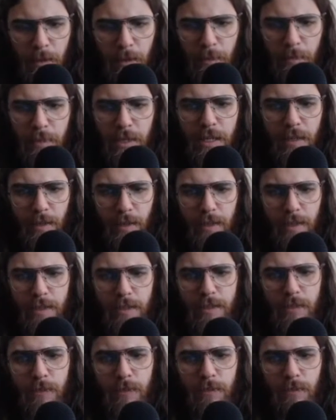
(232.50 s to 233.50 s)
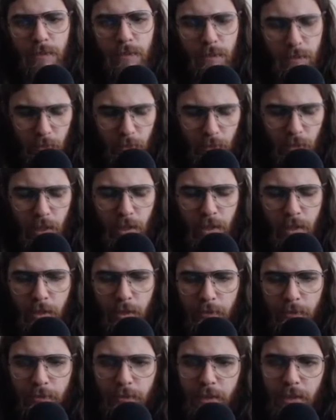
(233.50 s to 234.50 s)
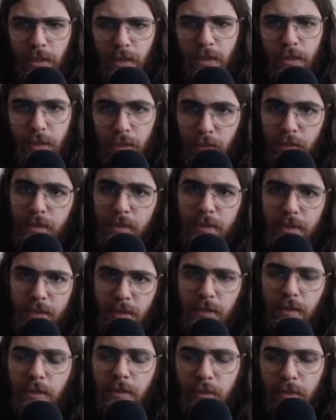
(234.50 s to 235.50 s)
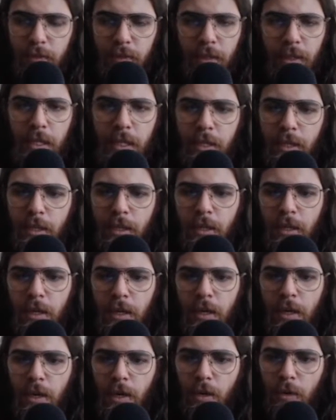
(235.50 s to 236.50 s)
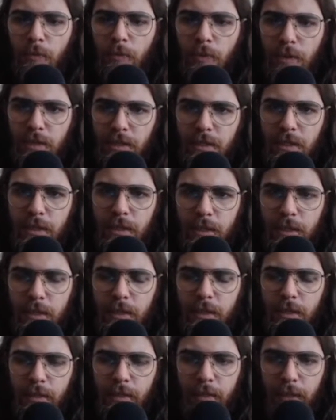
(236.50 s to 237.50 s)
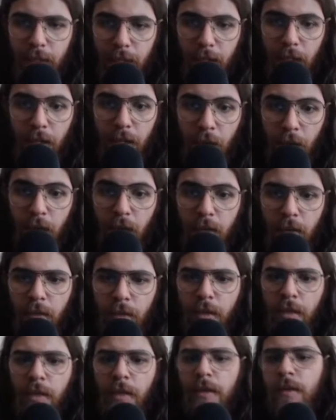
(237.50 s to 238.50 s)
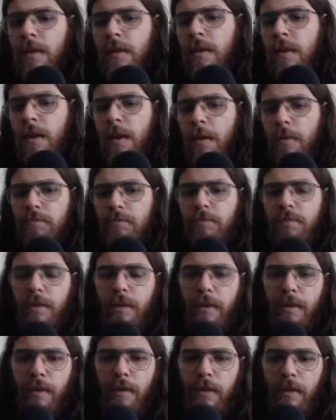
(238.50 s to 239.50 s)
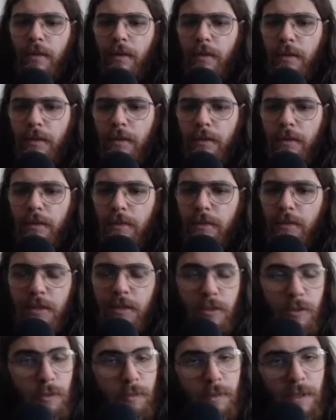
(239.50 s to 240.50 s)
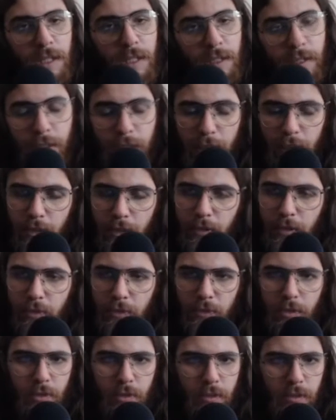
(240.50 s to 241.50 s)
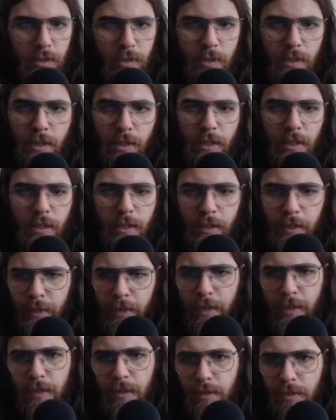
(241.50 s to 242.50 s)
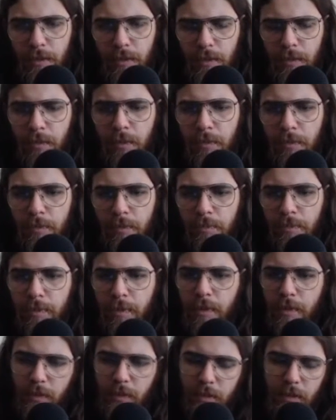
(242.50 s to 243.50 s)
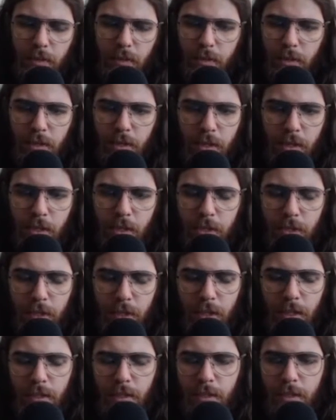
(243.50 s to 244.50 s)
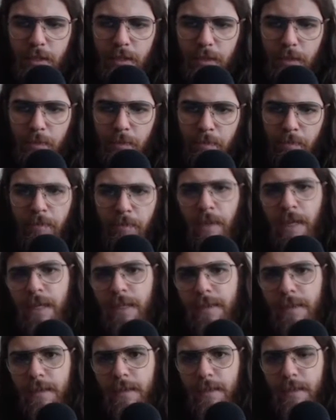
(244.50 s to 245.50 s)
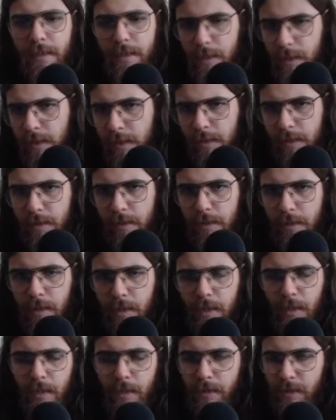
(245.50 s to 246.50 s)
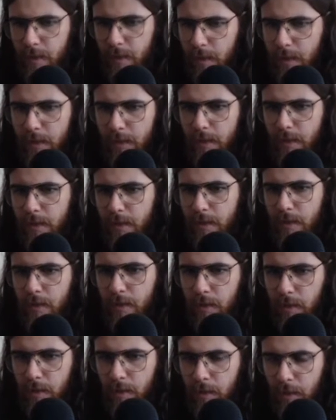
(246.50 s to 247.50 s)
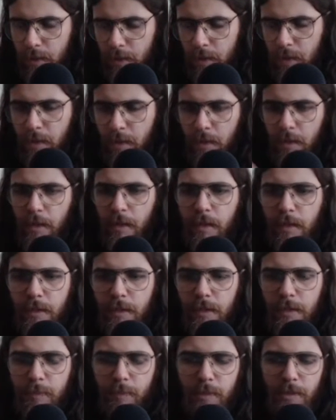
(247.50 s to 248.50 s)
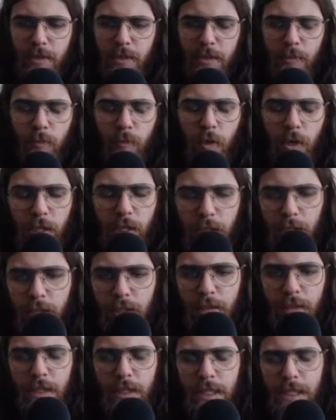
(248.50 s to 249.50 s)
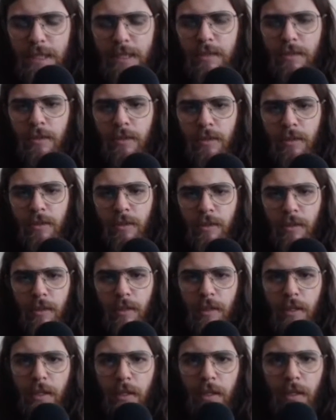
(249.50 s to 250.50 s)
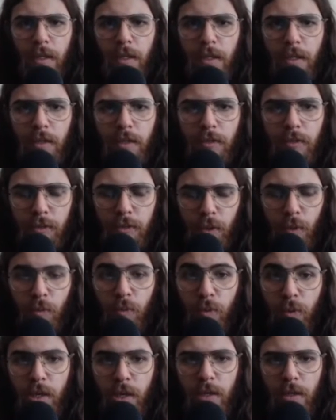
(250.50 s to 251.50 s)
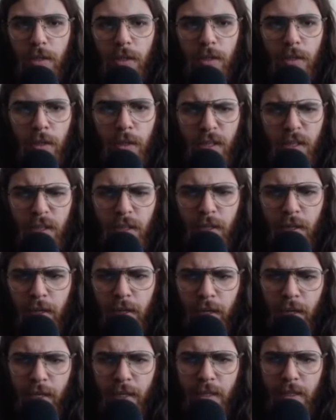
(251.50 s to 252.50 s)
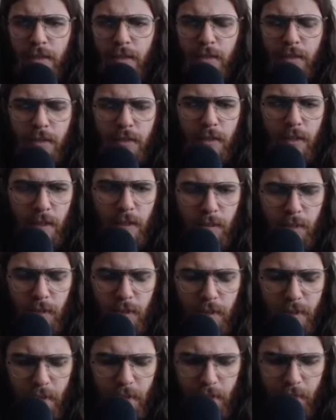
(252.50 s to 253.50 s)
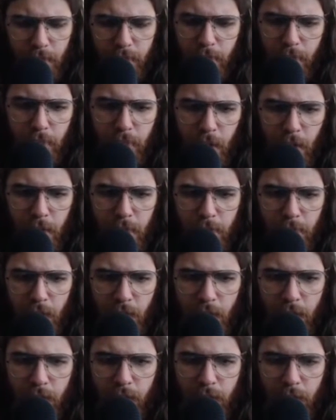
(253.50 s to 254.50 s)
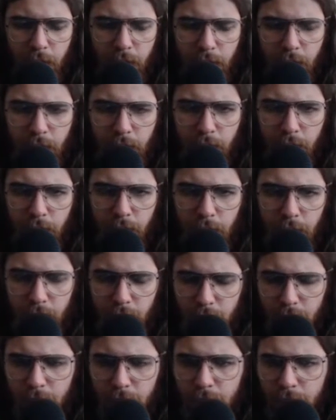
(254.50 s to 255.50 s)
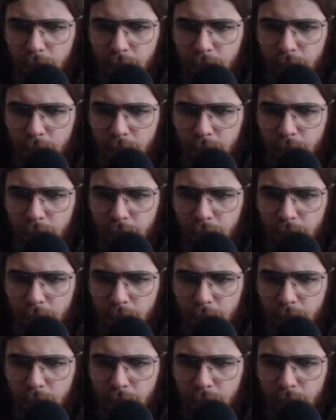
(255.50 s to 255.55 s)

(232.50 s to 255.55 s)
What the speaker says: because of the early scene that we see him get caught. But this could be another totally character. But it just makes sense that this person right here is the Riddler. And I believe Batman in this